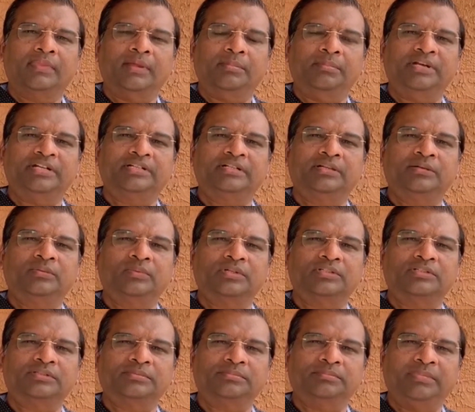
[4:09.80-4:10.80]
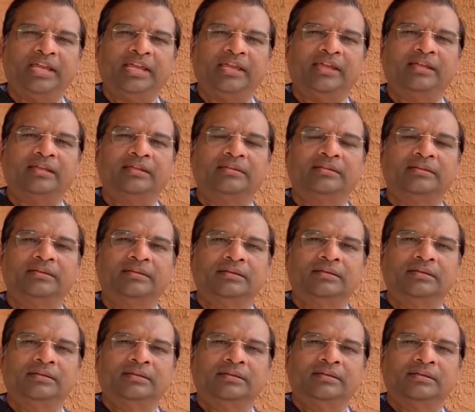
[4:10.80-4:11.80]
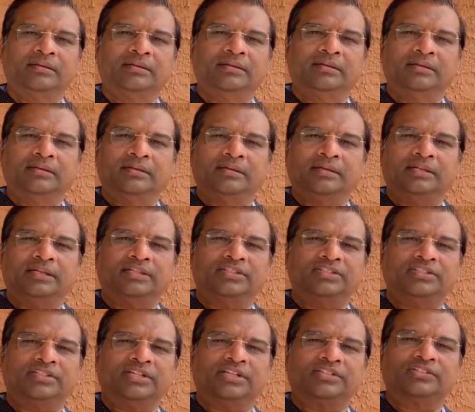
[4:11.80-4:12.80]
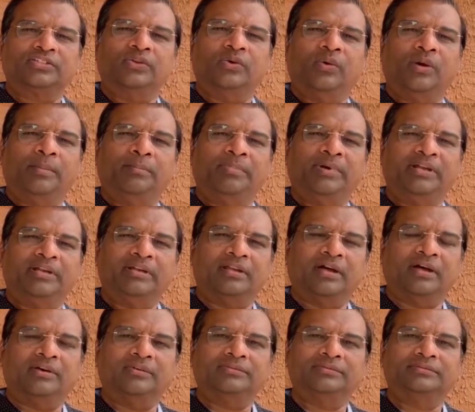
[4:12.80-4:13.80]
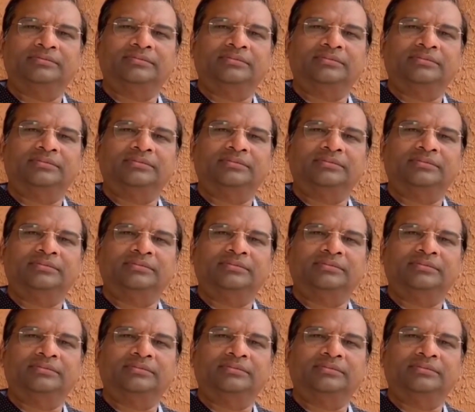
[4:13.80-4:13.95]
The machine was making his chest go up and down.